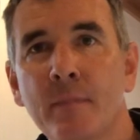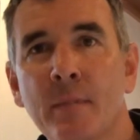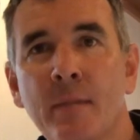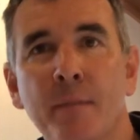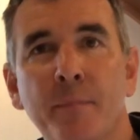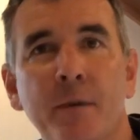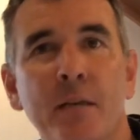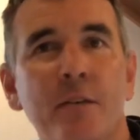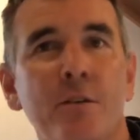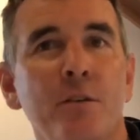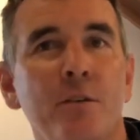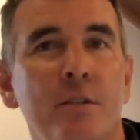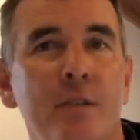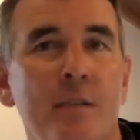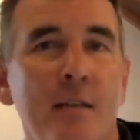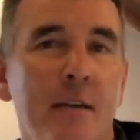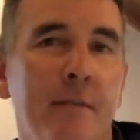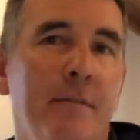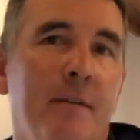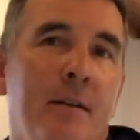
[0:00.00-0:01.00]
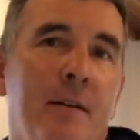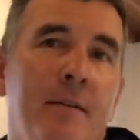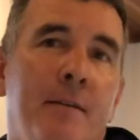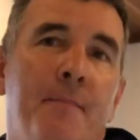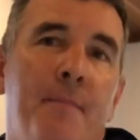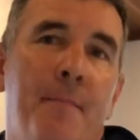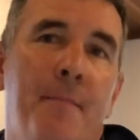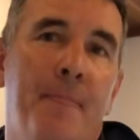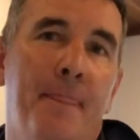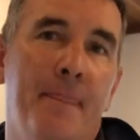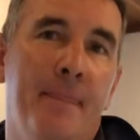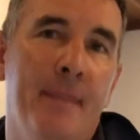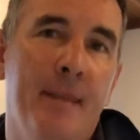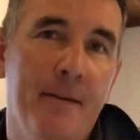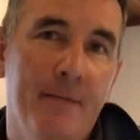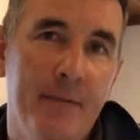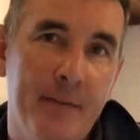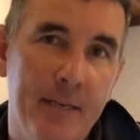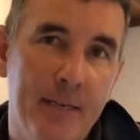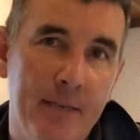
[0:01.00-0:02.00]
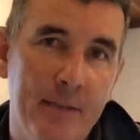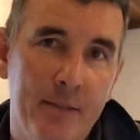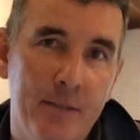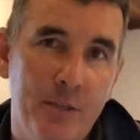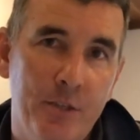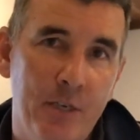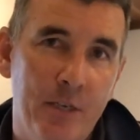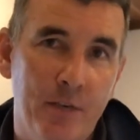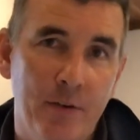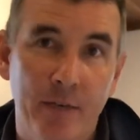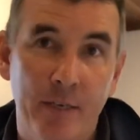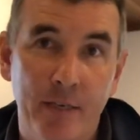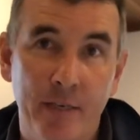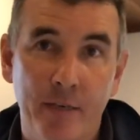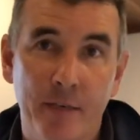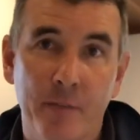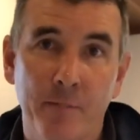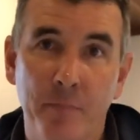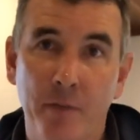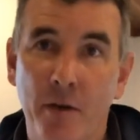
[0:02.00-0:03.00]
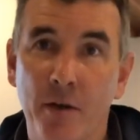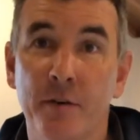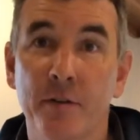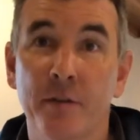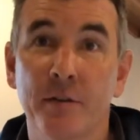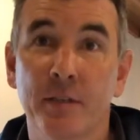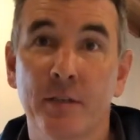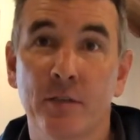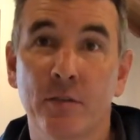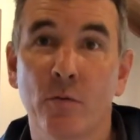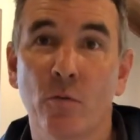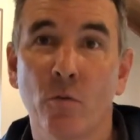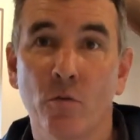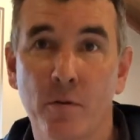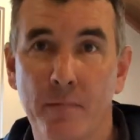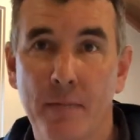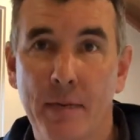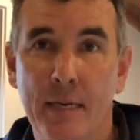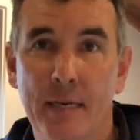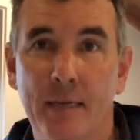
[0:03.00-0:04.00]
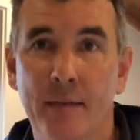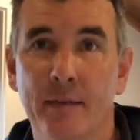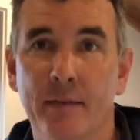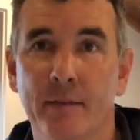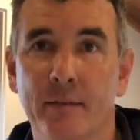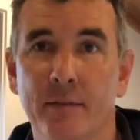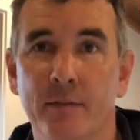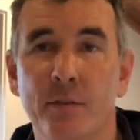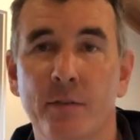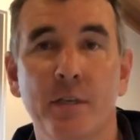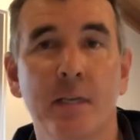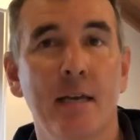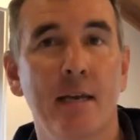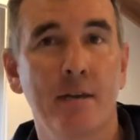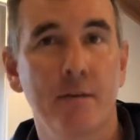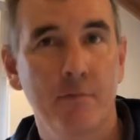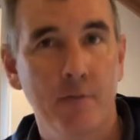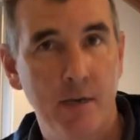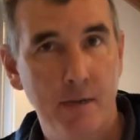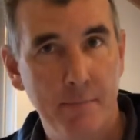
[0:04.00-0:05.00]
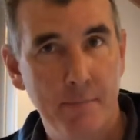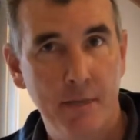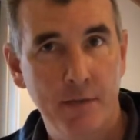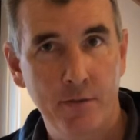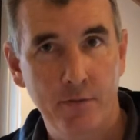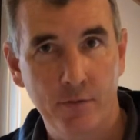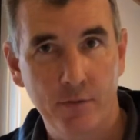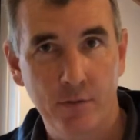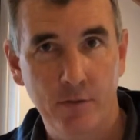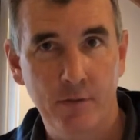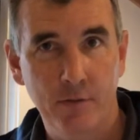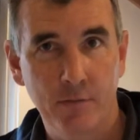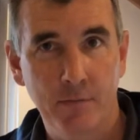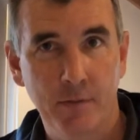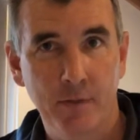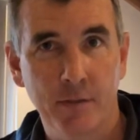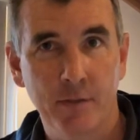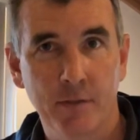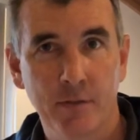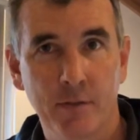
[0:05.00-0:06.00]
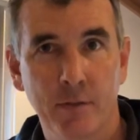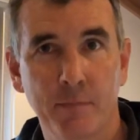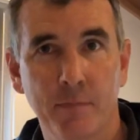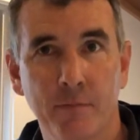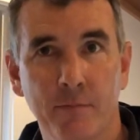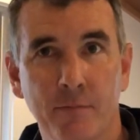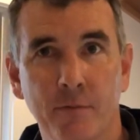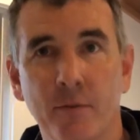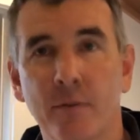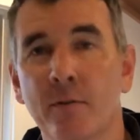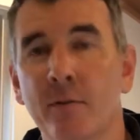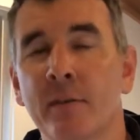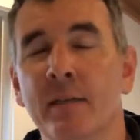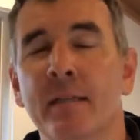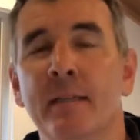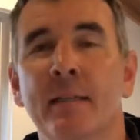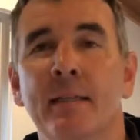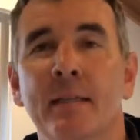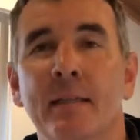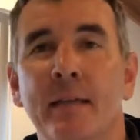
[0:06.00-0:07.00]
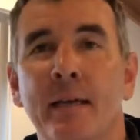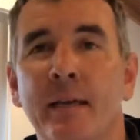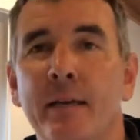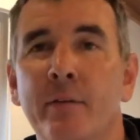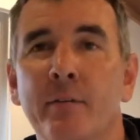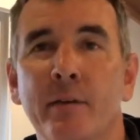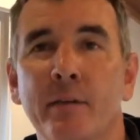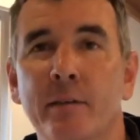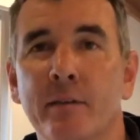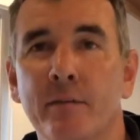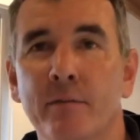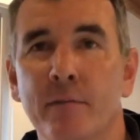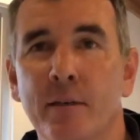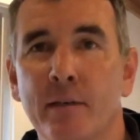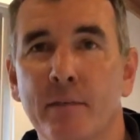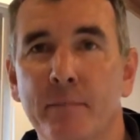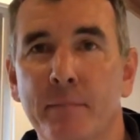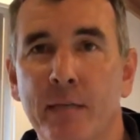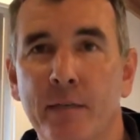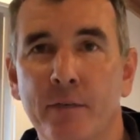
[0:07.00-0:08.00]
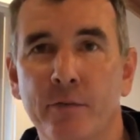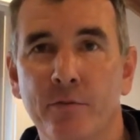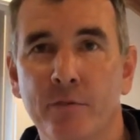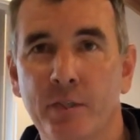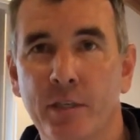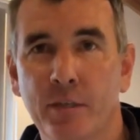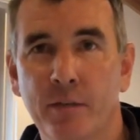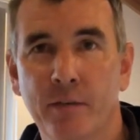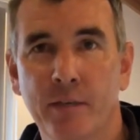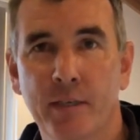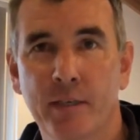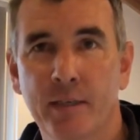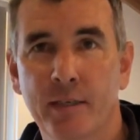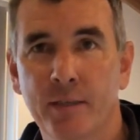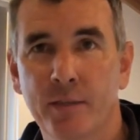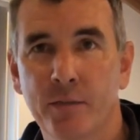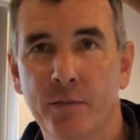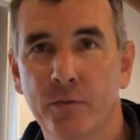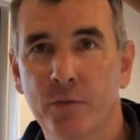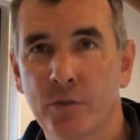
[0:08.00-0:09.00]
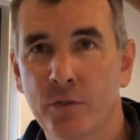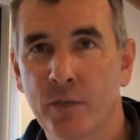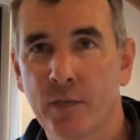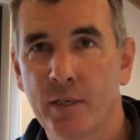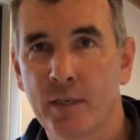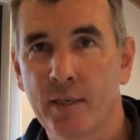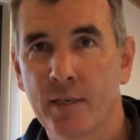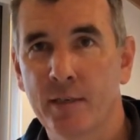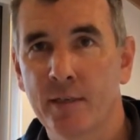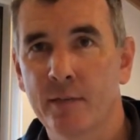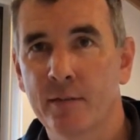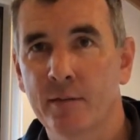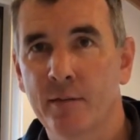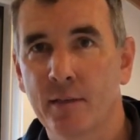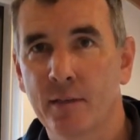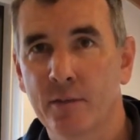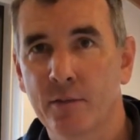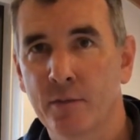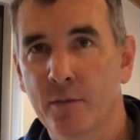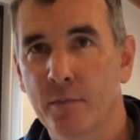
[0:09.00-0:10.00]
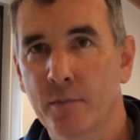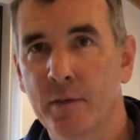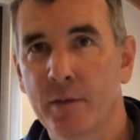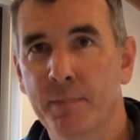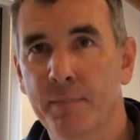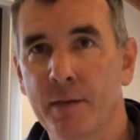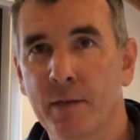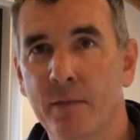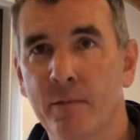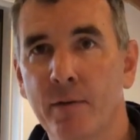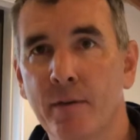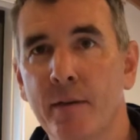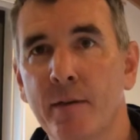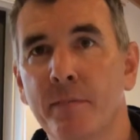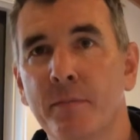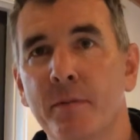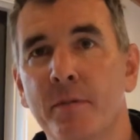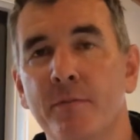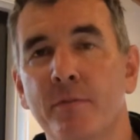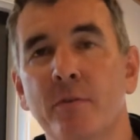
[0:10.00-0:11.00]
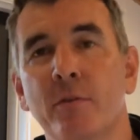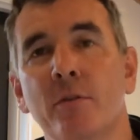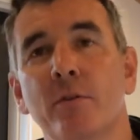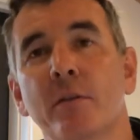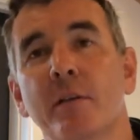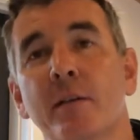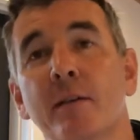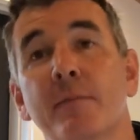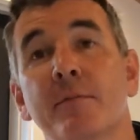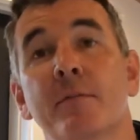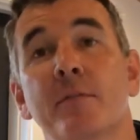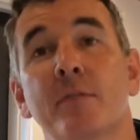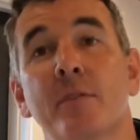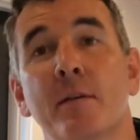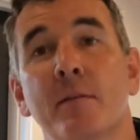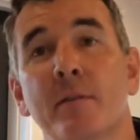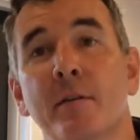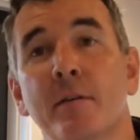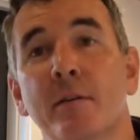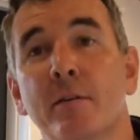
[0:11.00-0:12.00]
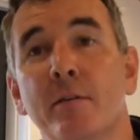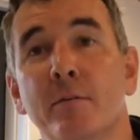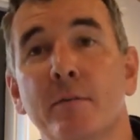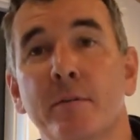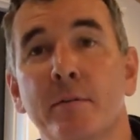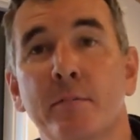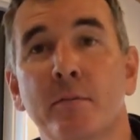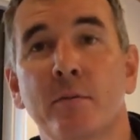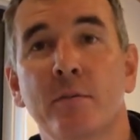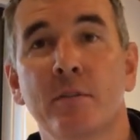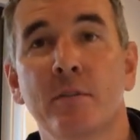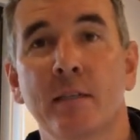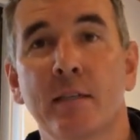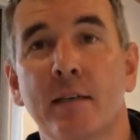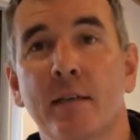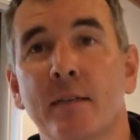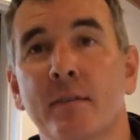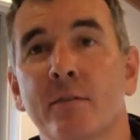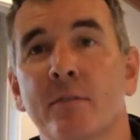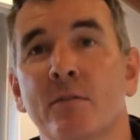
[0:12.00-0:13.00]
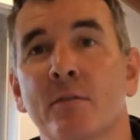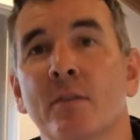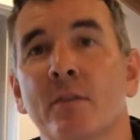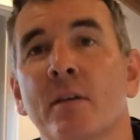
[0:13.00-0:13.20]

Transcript: but you'd never get the generator component that's automatic. So you can run a manual system, like I said before. Anyone can run a manual generator into a tiny house and top it up that way. But if you're looking for something a little bit more deluxe,